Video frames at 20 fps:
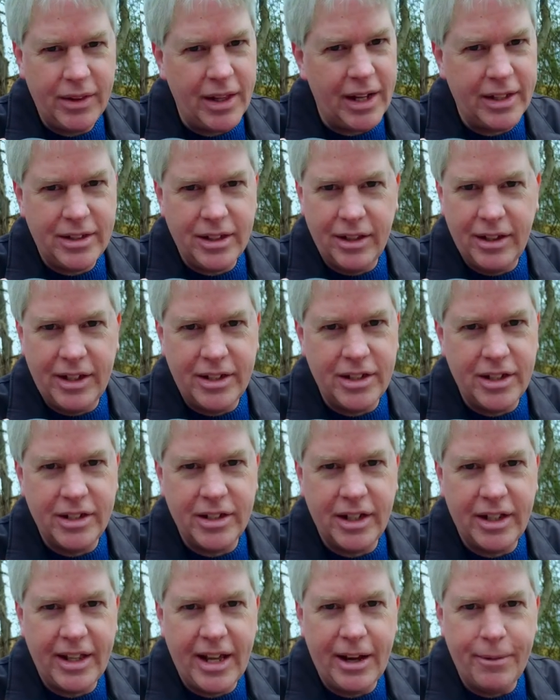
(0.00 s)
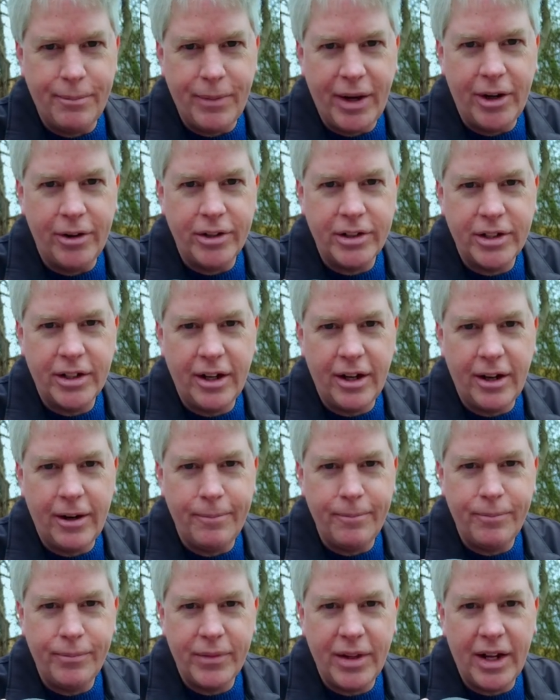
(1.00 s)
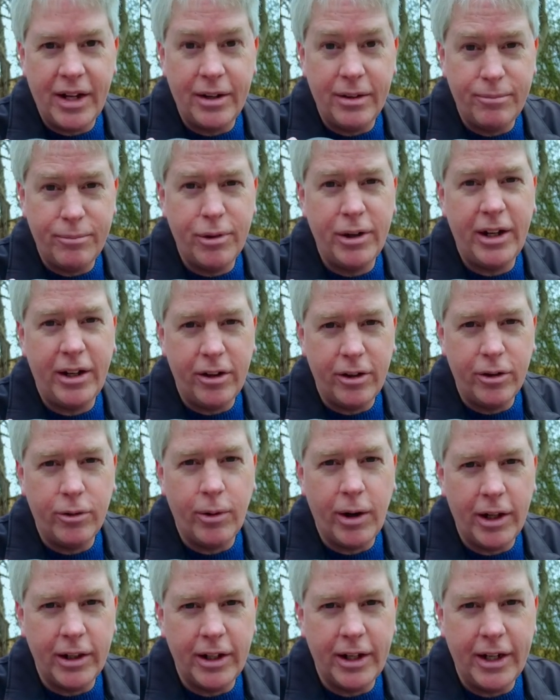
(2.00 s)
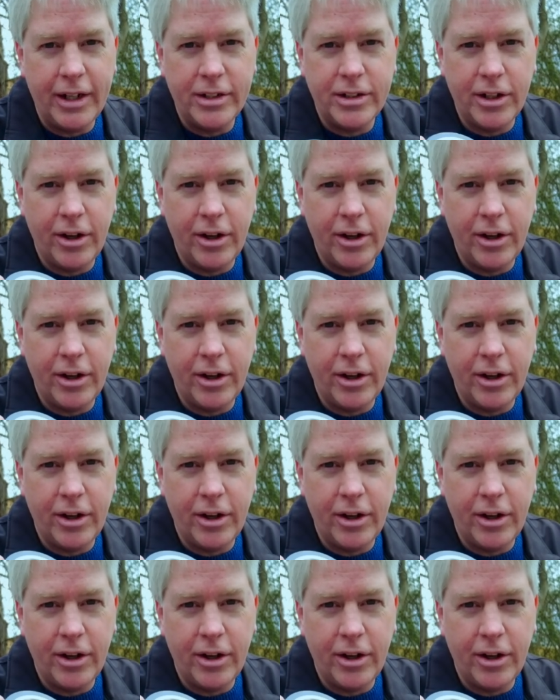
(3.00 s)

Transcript: Lots of lenses in that mount, and pretty good quality.